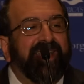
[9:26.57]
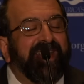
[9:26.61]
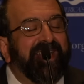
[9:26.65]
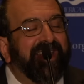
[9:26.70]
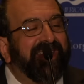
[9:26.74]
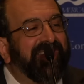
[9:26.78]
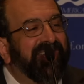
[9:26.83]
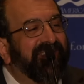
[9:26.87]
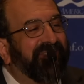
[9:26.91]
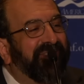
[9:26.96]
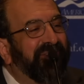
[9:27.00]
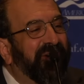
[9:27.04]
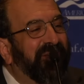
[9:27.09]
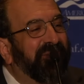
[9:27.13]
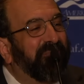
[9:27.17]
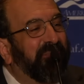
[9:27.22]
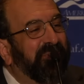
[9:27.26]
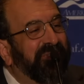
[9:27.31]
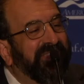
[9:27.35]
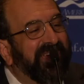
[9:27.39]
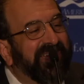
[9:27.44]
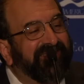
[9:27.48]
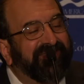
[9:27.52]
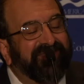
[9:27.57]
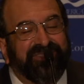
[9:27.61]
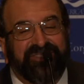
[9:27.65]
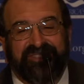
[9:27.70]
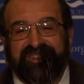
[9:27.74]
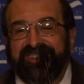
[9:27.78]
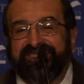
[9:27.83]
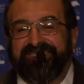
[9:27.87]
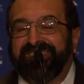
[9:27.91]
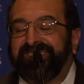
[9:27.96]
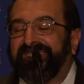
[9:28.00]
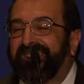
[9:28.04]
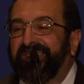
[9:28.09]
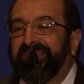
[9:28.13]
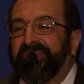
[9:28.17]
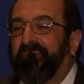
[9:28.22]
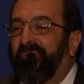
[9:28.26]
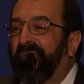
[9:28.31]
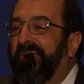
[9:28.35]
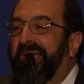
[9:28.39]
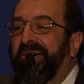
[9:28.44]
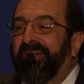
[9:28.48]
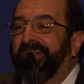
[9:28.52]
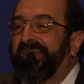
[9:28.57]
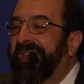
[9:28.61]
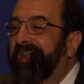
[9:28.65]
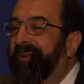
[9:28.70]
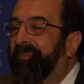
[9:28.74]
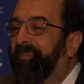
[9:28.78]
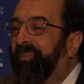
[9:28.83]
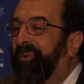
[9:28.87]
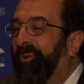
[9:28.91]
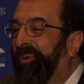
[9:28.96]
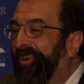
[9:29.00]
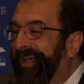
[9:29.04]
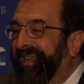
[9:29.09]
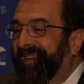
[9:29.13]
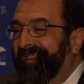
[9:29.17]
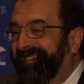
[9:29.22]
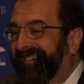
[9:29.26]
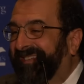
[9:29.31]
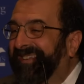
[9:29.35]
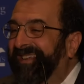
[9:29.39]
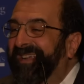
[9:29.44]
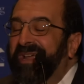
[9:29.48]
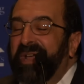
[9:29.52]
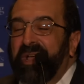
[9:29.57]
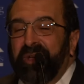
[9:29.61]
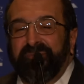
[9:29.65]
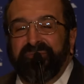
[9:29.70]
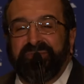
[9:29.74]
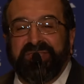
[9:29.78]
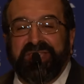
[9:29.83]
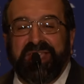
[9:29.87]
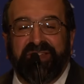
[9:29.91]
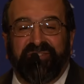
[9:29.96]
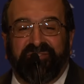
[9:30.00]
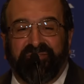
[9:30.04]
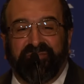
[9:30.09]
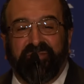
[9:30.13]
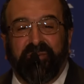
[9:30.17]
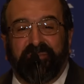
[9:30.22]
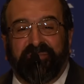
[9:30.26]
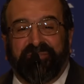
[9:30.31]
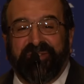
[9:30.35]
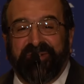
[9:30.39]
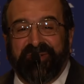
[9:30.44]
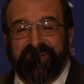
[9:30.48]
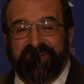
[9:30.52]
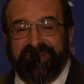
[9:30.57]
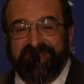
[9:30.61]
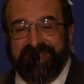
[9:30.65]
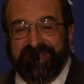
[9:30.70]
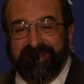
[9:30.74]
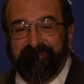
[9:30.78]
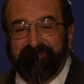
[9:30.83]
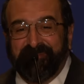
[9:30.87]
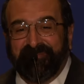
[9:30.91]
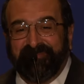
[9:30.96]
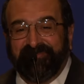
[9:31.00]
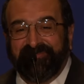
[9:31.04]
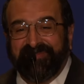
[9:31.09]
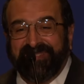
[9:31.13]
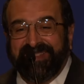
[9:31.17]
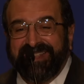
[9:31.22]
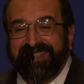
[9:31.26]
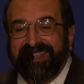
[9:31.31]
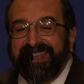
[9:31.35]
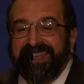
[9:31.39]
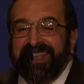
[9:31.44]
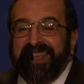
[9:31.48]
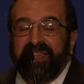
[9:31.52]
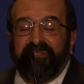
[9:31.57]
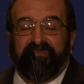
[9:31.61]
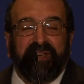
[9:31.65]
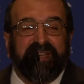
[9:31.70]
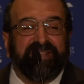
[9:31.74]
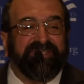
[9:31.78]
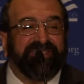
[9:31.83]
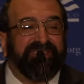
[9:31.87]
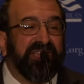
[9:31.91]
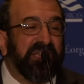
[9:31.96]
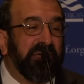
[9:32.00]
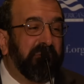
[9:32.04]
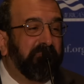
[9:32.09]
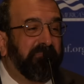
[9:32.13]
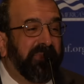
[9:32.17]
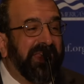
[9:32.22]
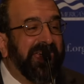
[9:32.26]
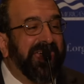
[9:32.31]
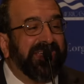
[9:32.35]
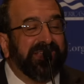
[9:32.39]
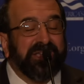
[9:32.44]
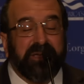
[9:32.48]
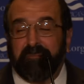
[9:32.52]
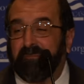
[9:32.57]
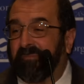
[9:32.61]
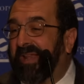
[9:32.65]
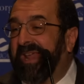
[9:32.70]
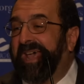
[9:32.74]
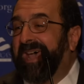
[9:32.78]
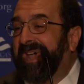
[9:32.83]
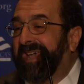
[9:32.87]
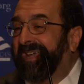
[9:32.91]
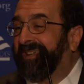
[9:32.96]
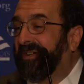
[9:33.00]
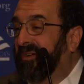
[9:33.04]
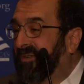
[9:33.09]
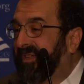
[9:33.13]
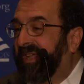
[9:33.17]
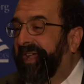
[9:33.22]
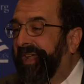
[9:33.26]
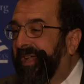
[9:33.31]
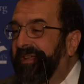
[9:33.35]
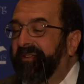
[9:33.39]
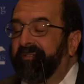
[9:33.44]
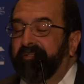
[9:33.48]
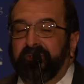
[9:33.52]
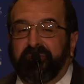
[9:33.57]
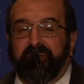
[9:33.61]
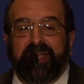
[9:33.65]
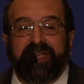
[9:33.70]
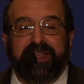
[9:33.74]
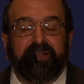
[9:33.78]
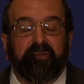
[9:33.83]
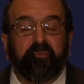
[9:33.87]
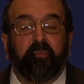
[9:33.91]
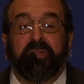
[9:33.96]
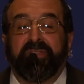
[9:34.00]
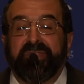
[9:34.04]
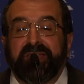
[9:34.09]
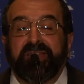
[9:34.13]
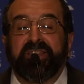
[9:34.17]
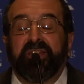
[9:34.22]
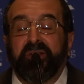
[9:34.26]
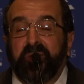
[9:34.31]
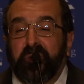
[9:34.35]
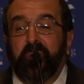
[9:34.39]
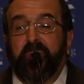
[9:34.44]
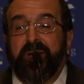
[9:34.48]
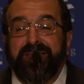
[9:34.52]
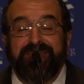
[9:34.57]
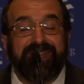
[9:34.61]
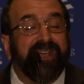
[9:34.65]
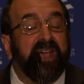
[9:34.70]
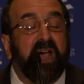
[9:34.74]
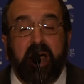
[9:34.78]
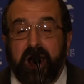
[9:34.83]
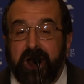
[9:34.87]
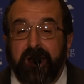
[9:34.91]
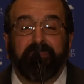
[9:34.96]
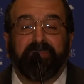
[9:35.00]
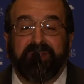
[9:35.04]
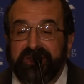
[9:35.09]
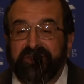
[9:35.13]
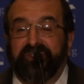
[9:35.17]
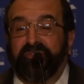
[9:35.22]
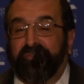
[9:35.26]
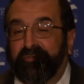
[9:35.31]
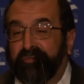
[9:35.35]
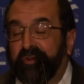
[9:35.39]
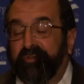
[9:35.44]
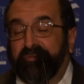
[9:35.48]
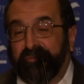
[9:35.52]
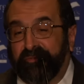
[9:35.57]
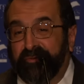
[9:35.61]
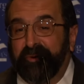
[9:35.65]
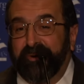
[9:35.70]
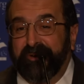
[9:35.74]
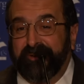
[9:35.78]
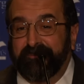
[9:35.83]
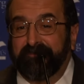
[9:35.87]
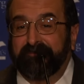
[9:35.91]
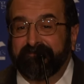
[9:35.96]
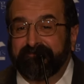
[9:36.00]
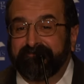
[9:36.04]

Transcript: And I thought, well, that's just the crowning point of the age of absurdity. If I say I'm black, I'm black. Okay, great. Well, then you know what? I'm Linda Sarsour